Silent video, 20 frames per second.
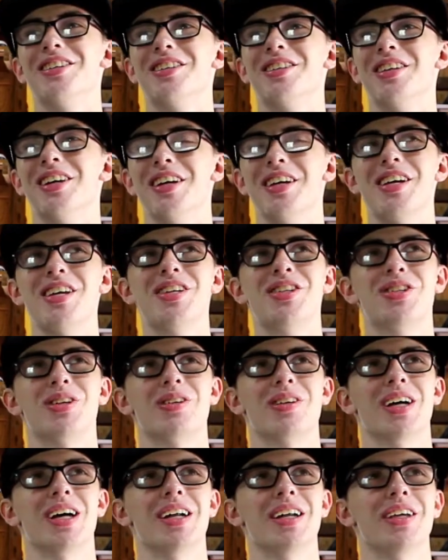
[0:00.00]
the
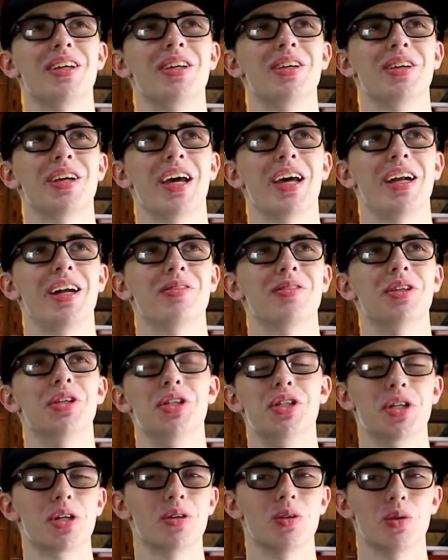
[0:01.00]
E-start on it, you kind of have to
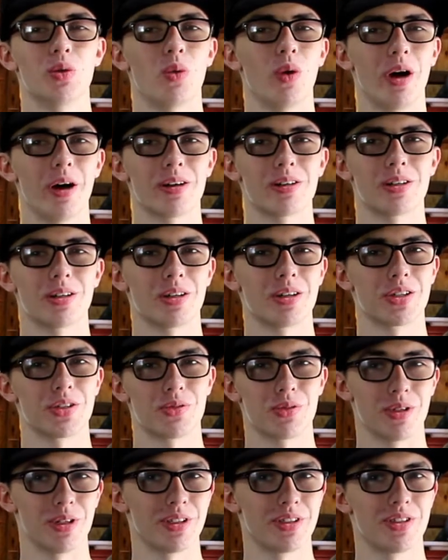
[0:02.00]
jiggle the wiring harness
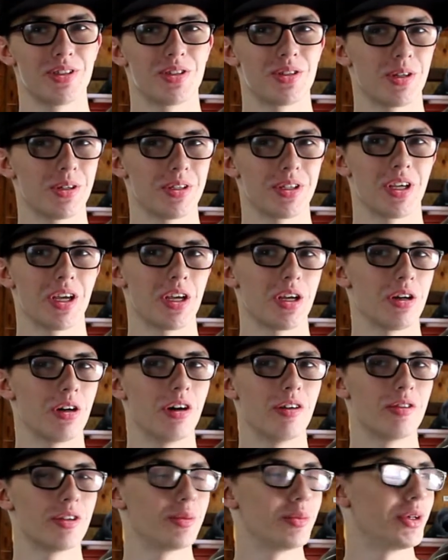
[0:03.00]
for it to start to kick
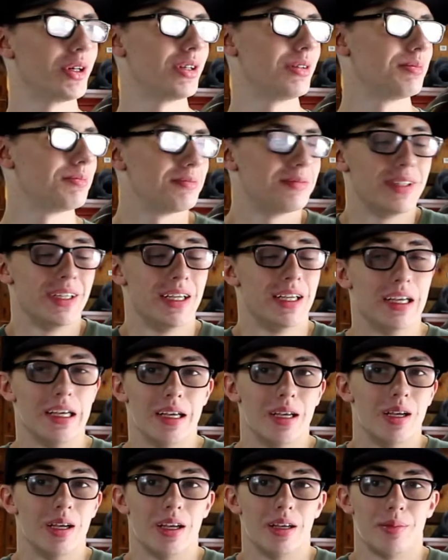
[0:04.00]
over, but
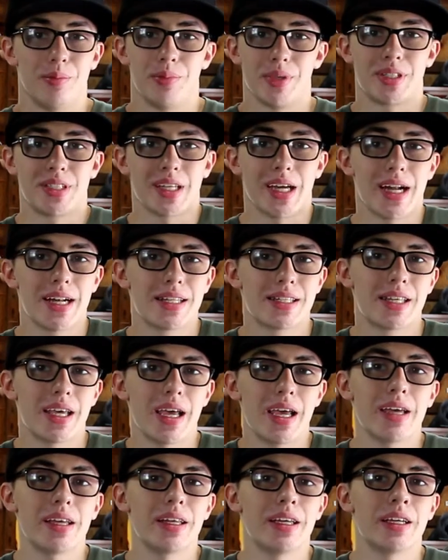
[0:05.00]
besides
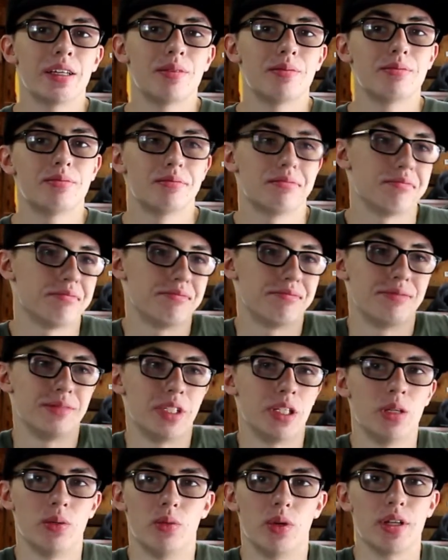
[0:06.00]
that, it
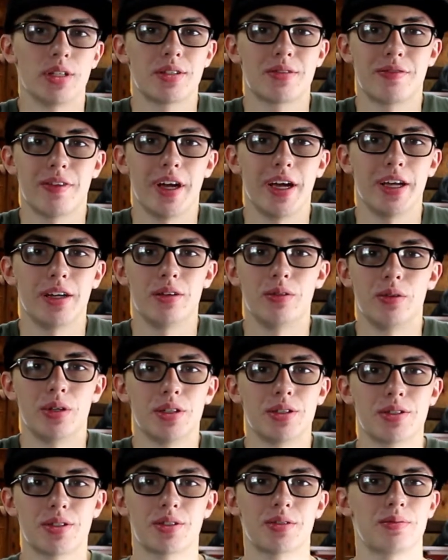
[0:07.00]
runs fine. It
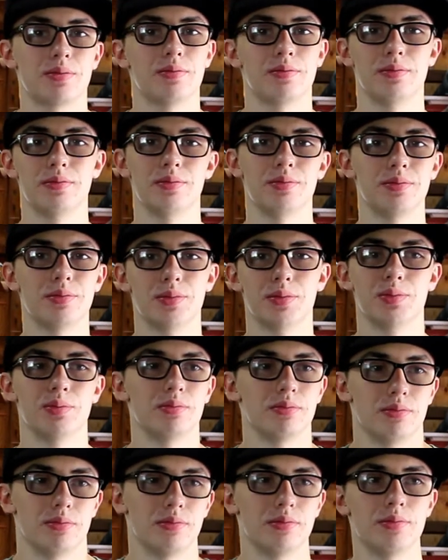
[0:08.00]
runs
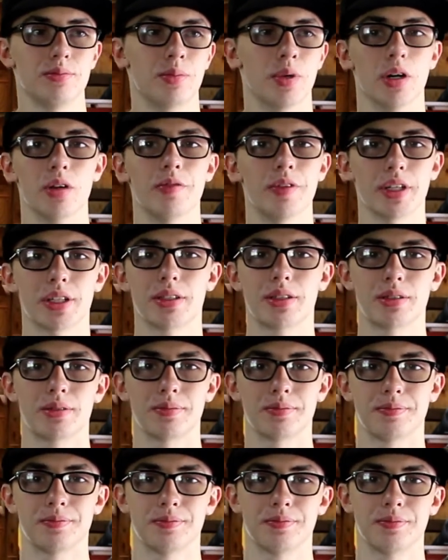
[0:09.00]
perfect.
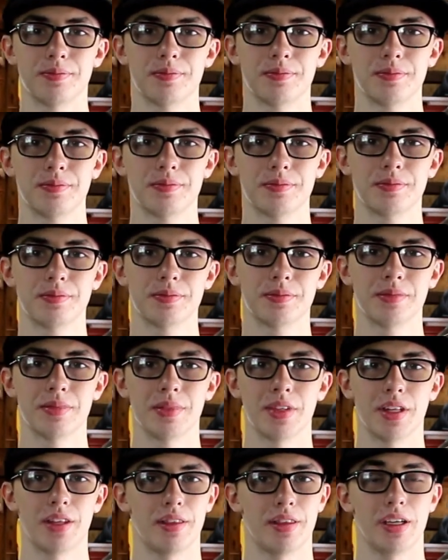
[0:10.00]

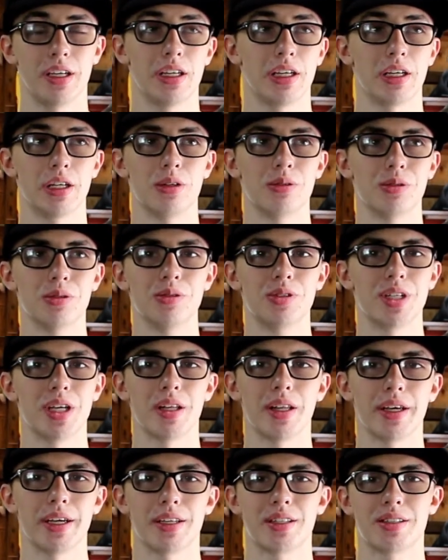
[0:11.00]
the thing can cruise at like